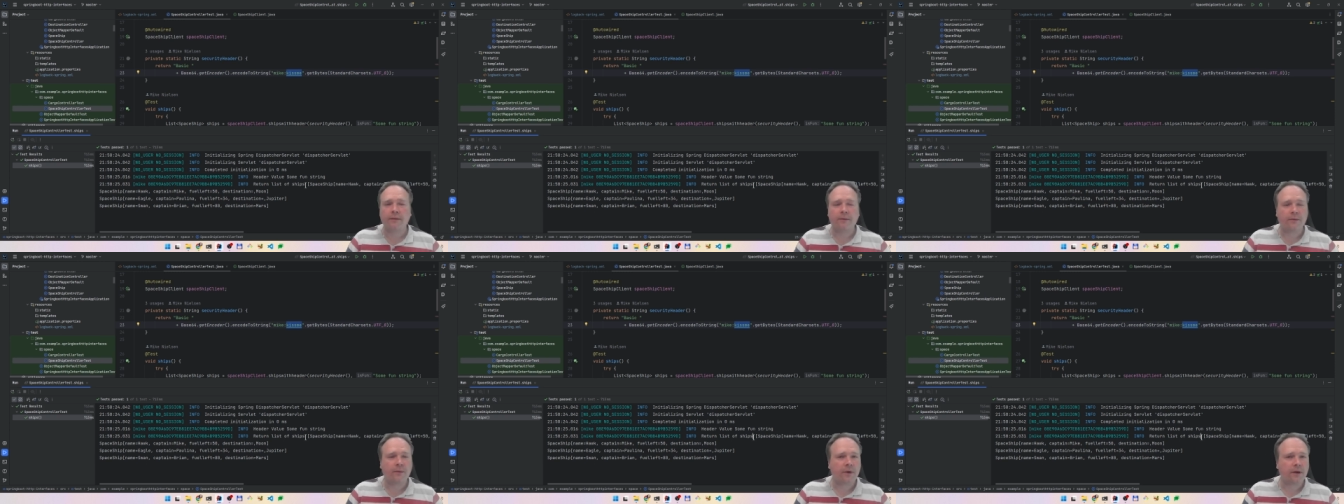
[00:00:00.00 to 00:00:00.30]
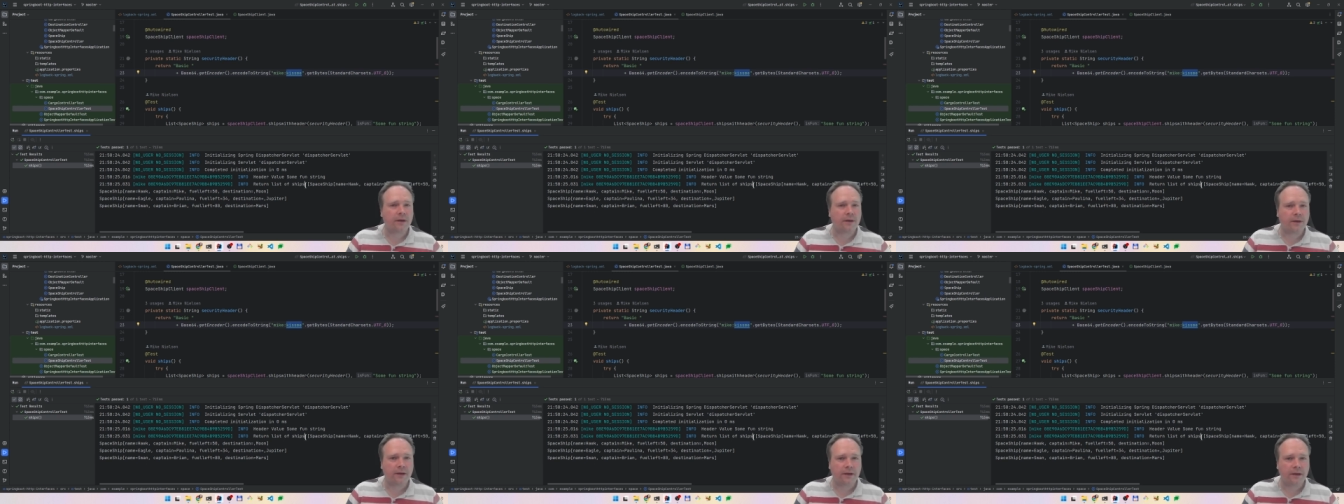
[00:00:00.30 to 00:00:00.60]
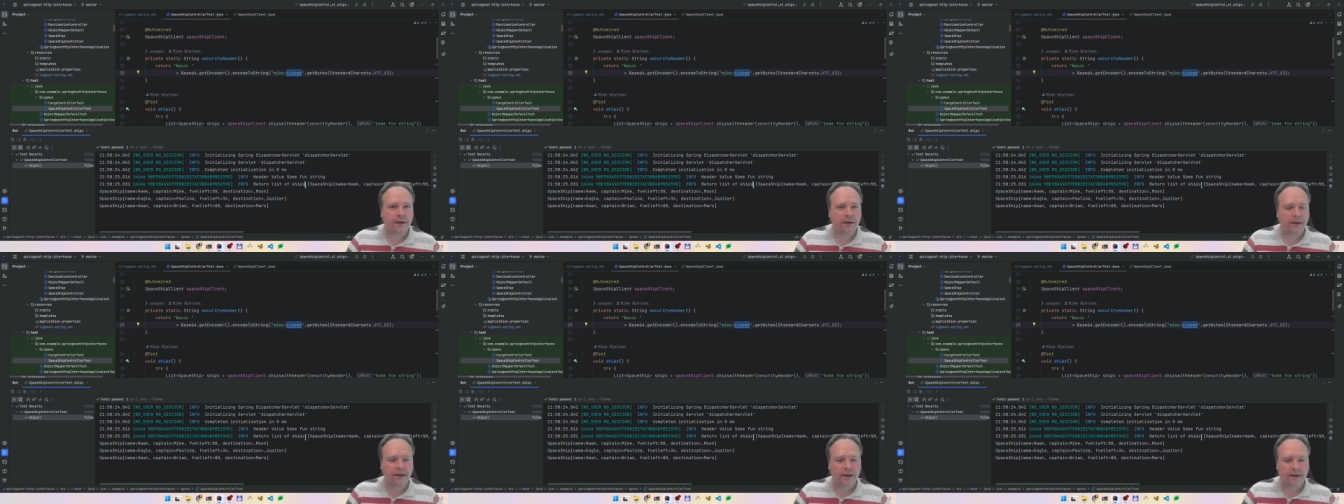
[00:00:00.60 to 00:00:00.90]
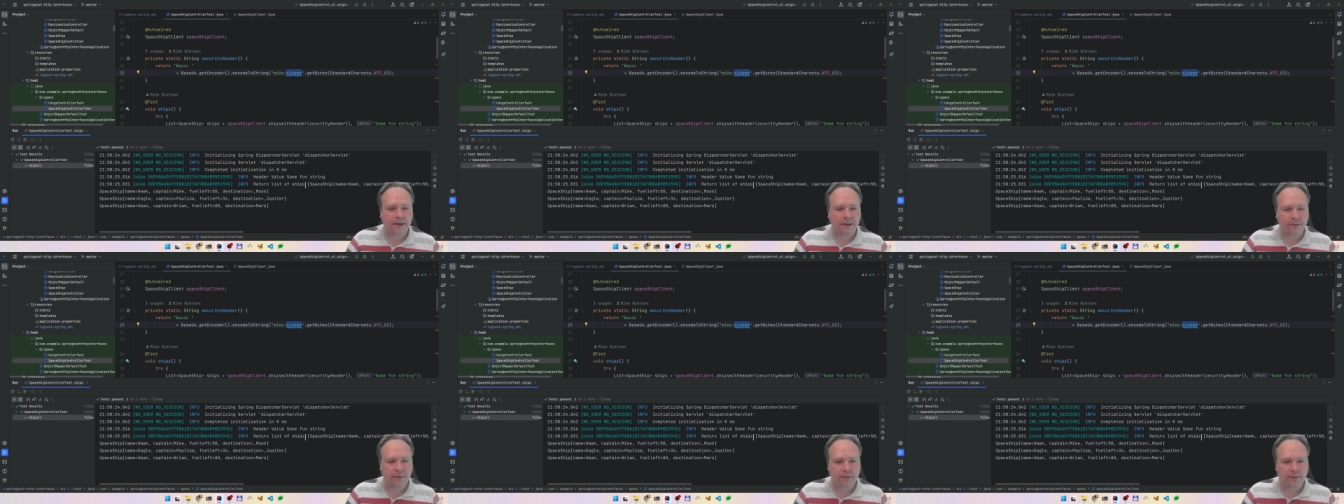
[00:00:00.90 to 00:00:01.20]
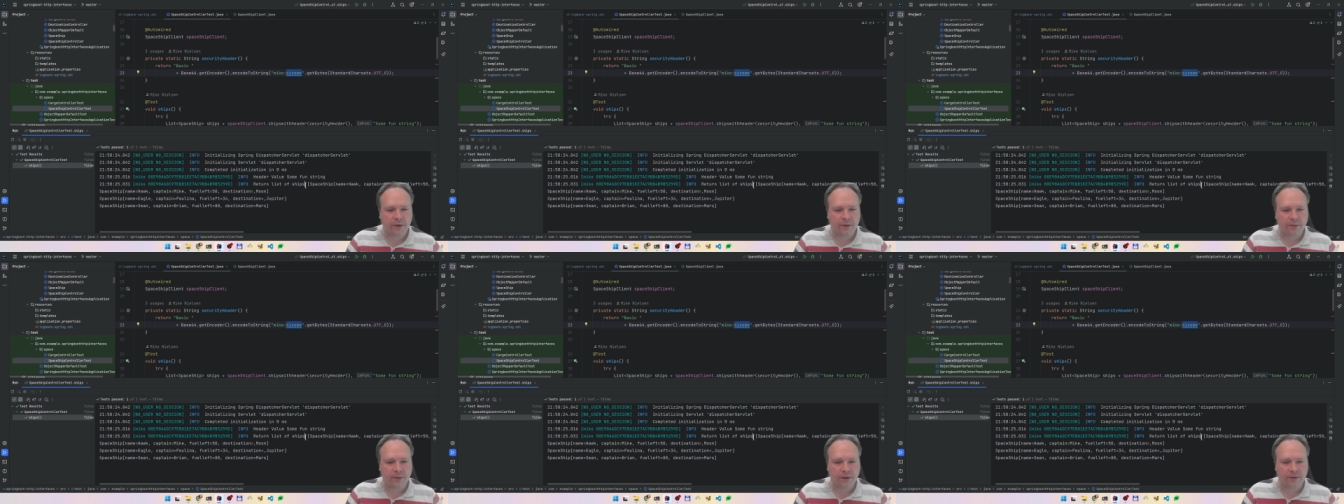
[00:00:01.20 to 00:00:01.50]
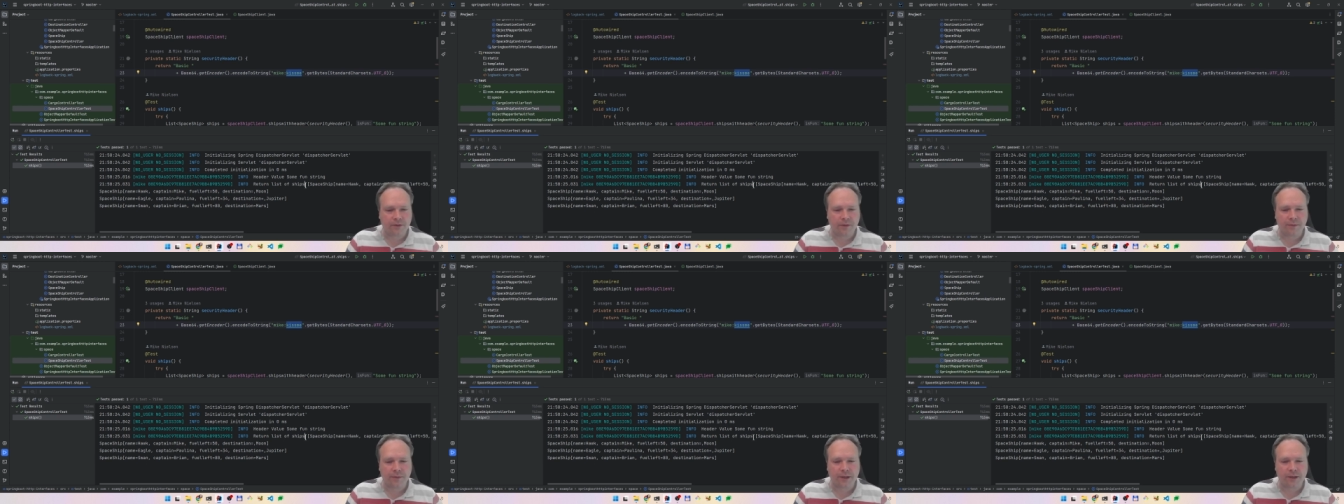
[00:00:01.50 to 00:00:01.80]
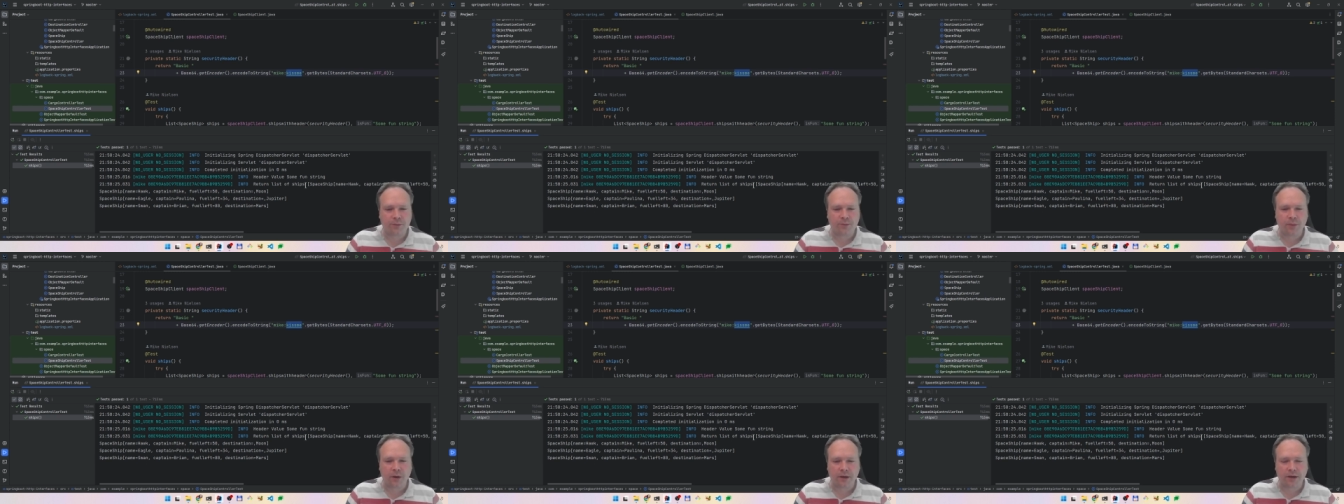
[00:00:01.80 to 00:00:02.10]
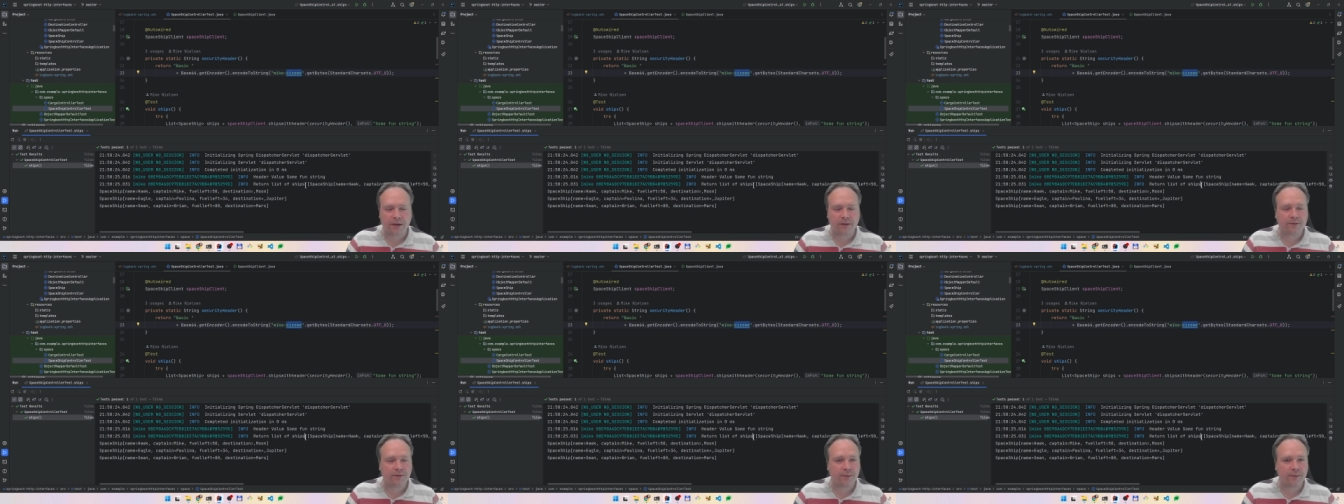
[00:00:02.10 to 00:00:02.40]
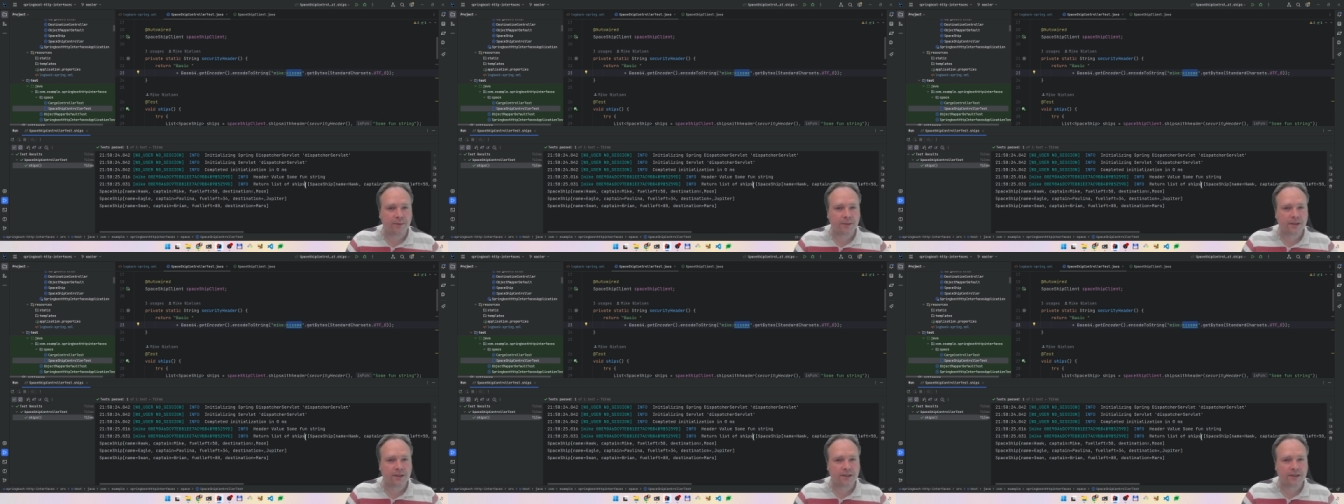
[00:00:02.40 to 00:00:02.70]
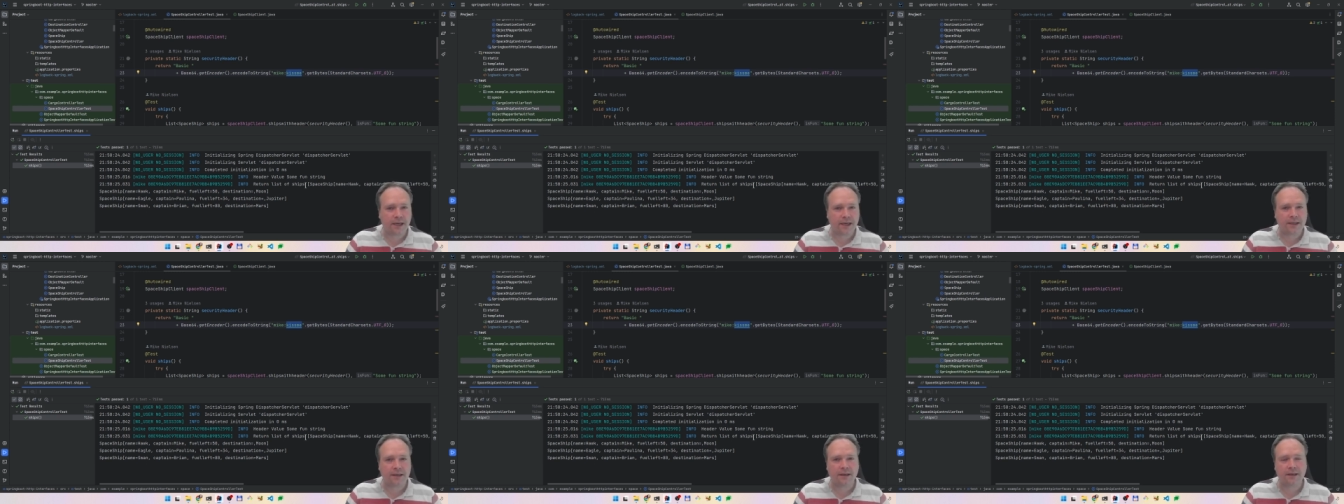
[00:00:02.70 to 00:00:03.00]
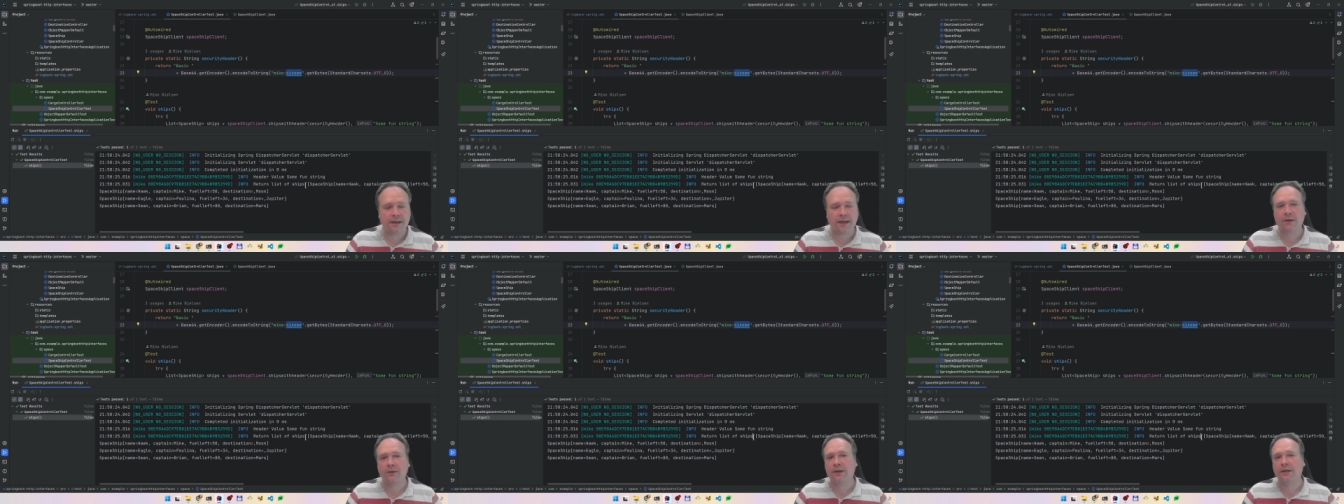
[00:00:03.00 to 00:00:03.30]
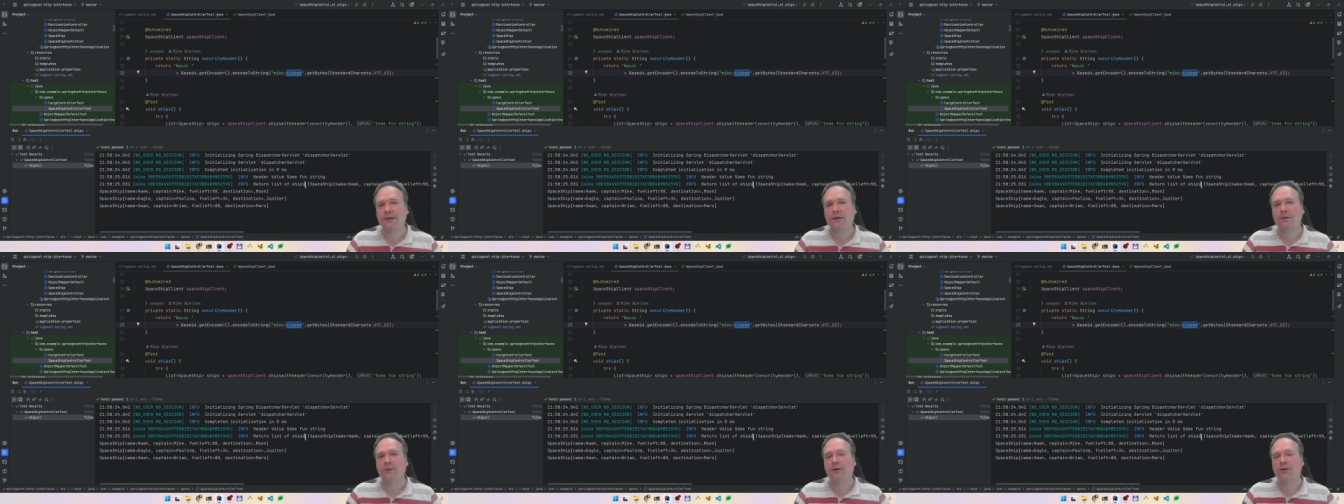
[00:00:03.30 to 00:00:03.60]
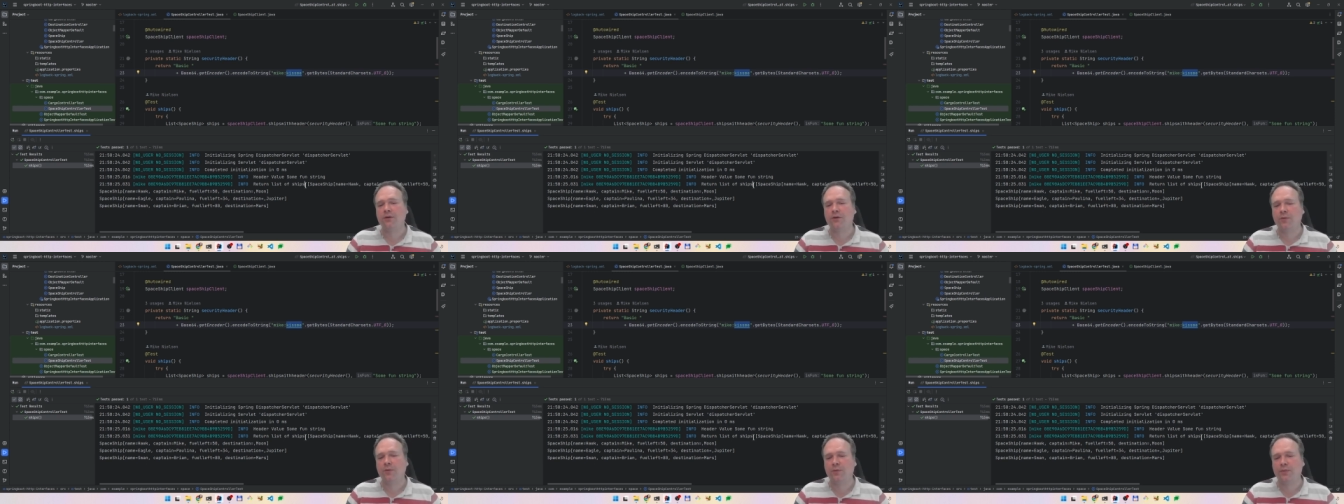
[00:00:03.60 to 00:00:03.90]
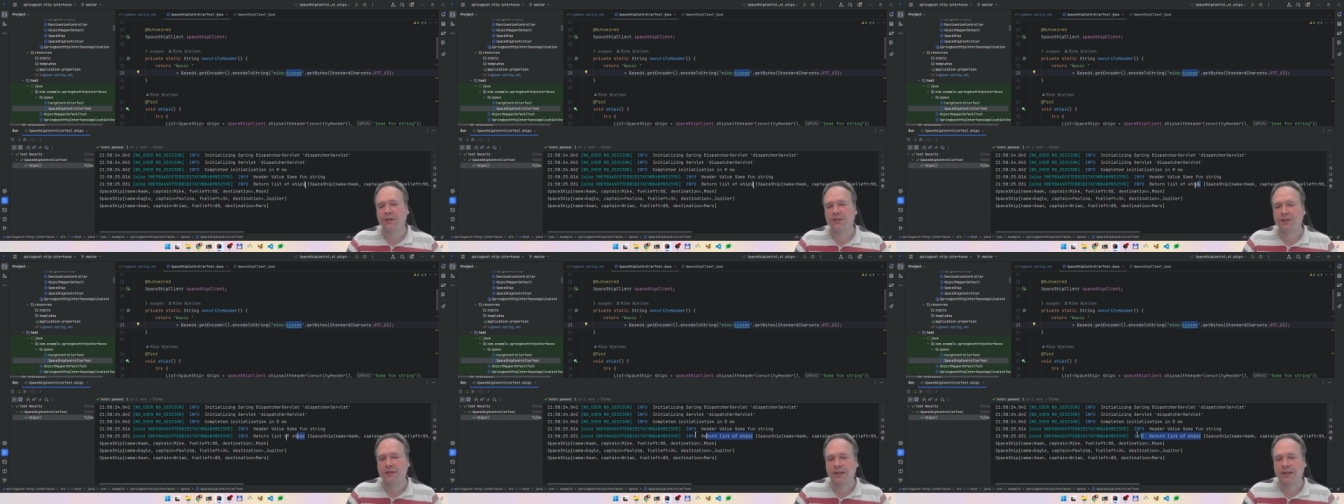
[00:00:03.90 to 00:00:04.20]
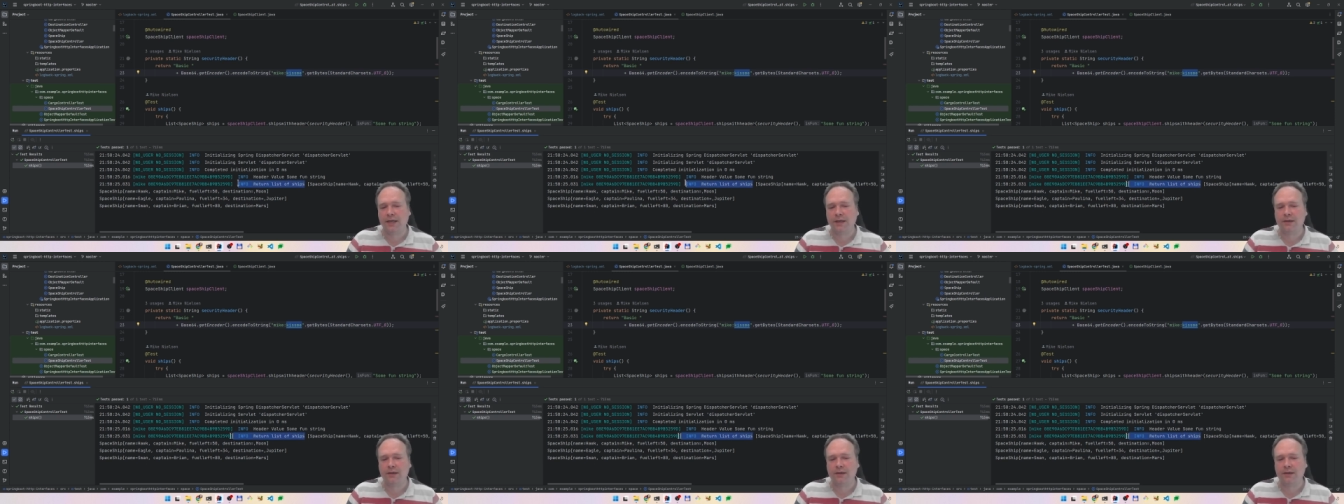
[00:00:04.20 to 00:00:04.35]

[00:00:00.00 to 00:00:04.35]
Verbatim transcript: what uh, what what from this bucket from this data that you actually want to present.